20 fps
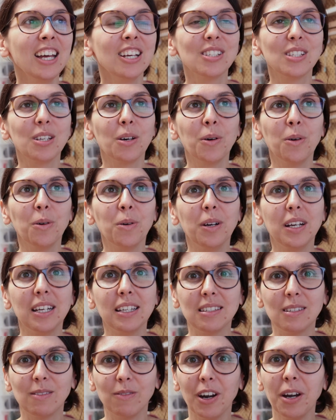So
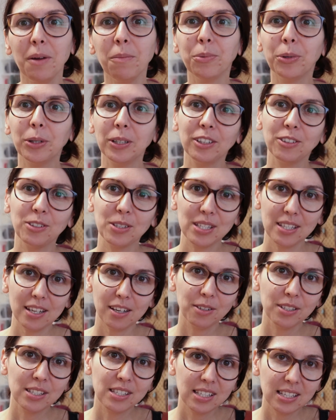it's very important to
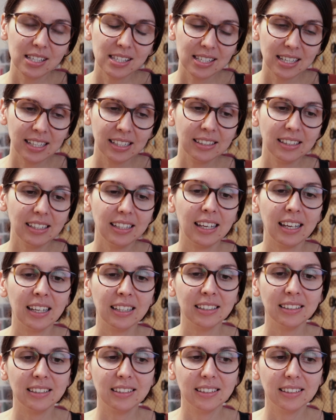stay consistent
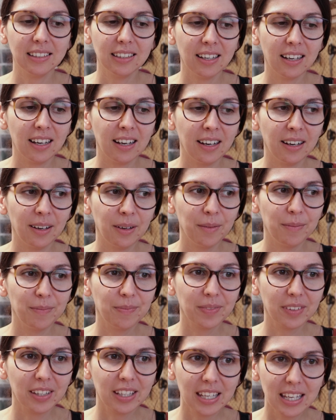and
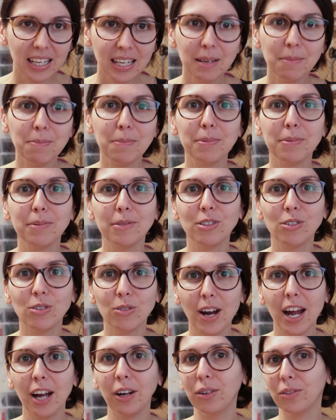keep
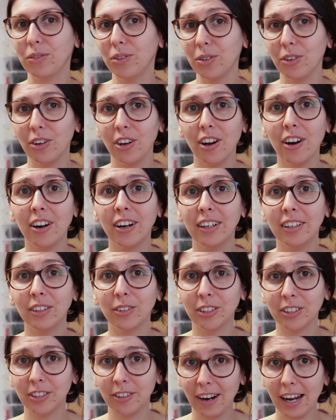track of your yarn
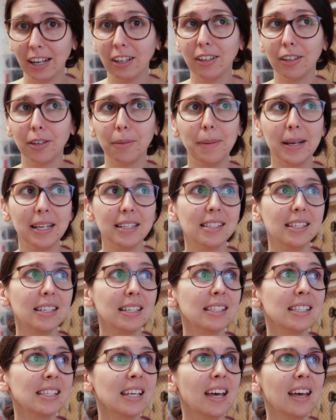on a regular
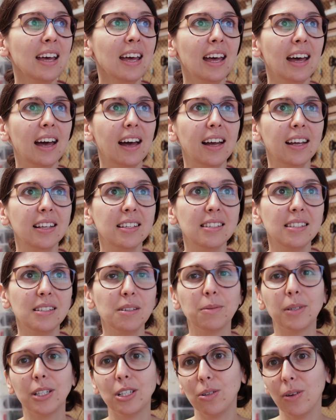basis and
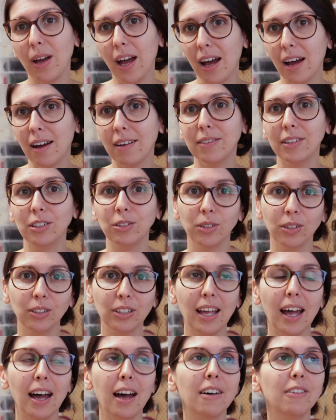see what you have and
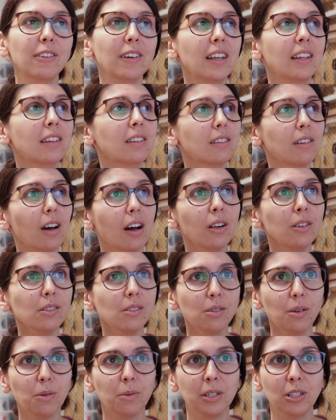don't have. And
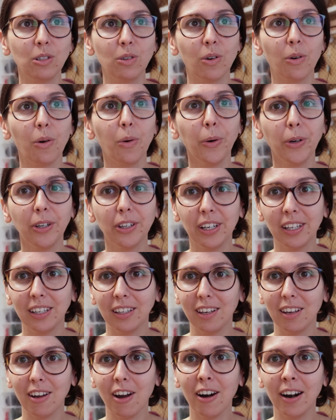also, when you're ordering
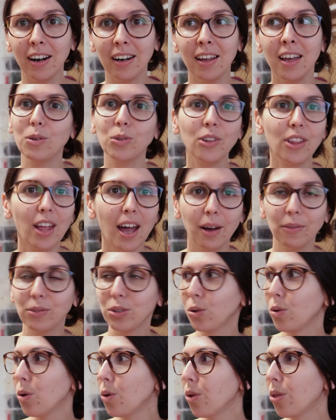yarn, you don't have
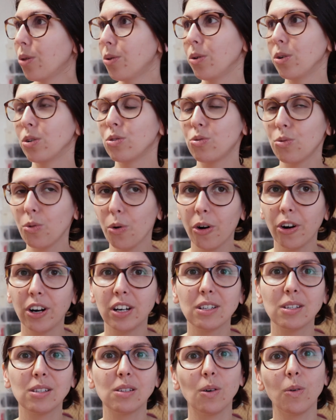to go through your
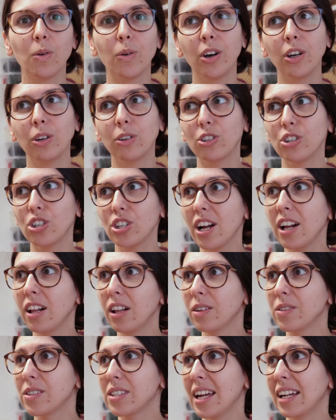drawers or your
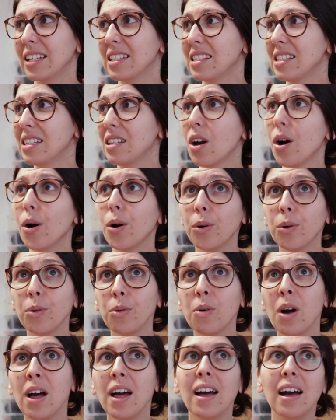shelves and see,
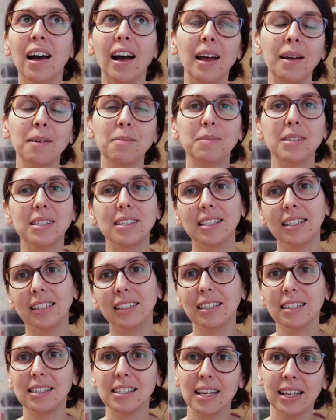oh, I'm missing
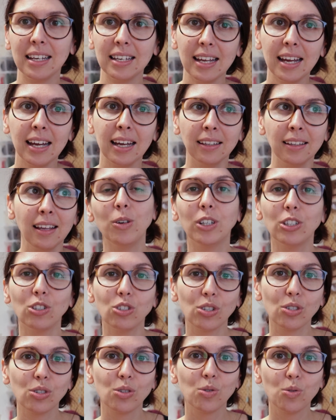this and that. You can
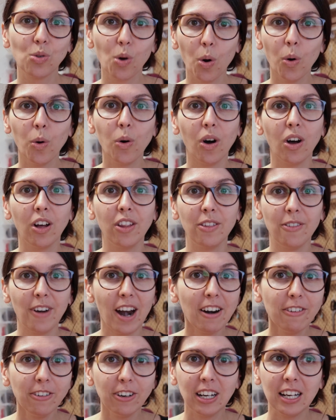just go on
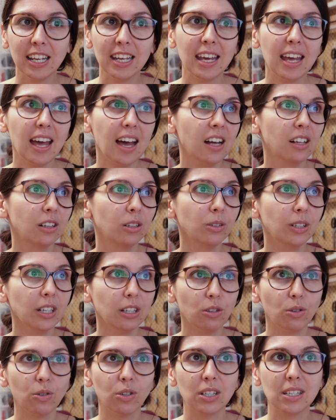Ravelry and look
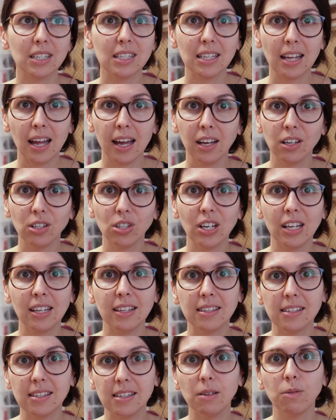at your stash
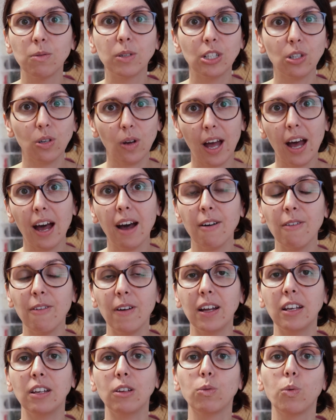and see what you have
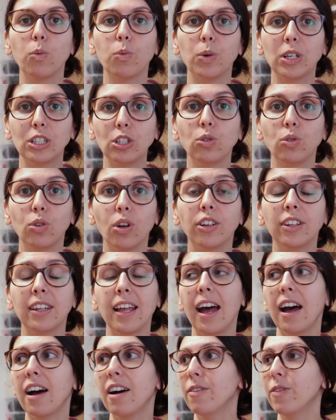and what you don't
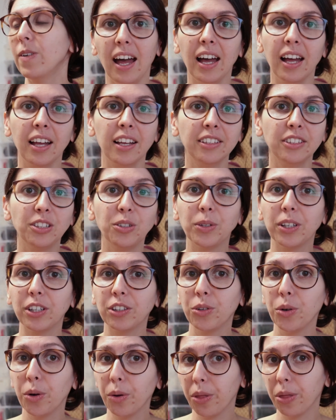have. And you
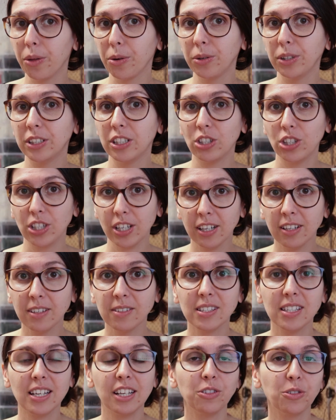can go through the
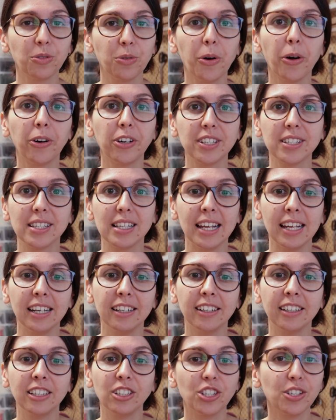shelves and drawers
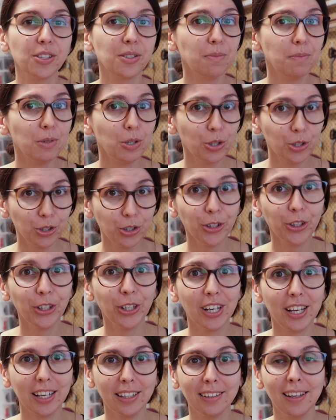later just to be
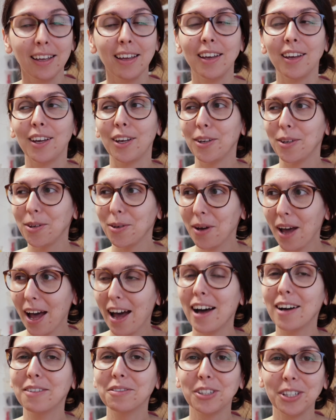sure that you
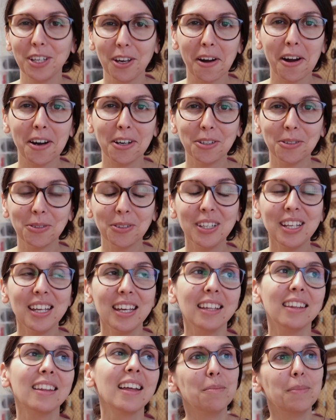have the yarn you
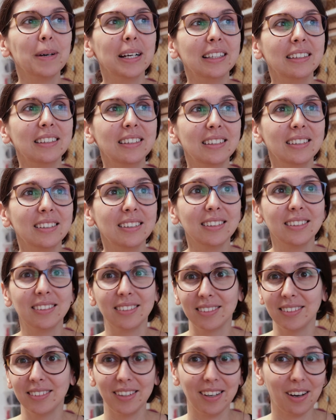need. But
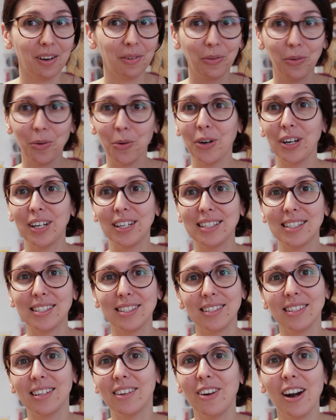of
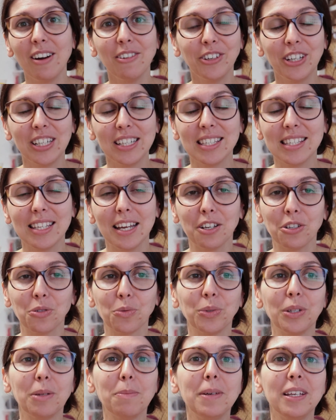course, Ravelry stash
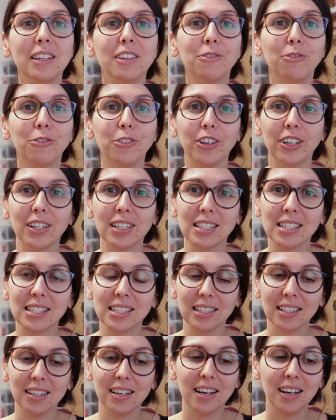would be the
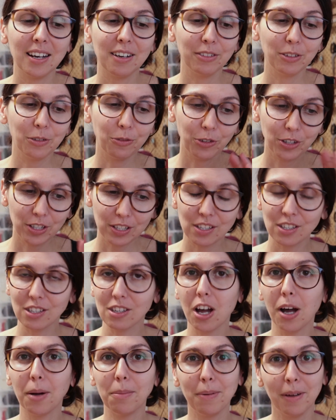first
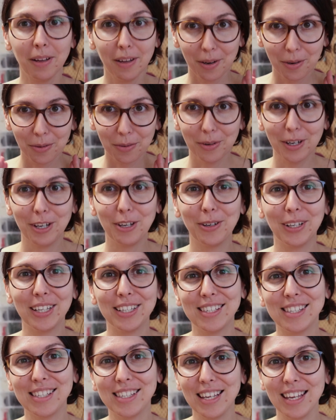stop where you
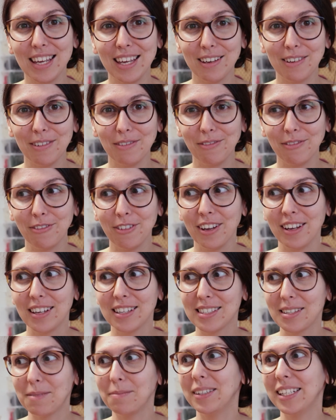can see if
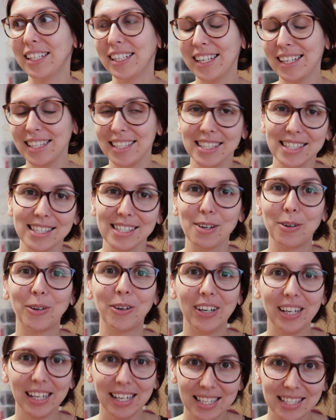something is
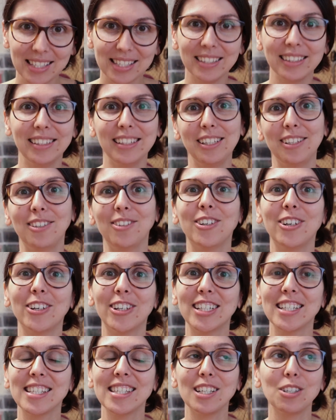or isn't in your
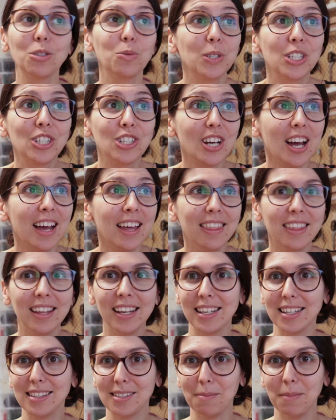yarn stash, which I
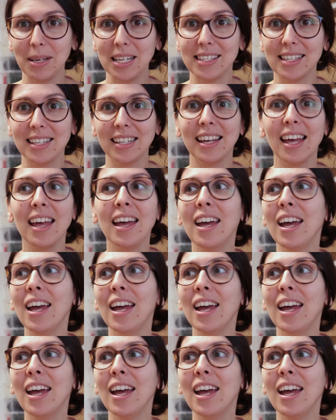think it's amazing.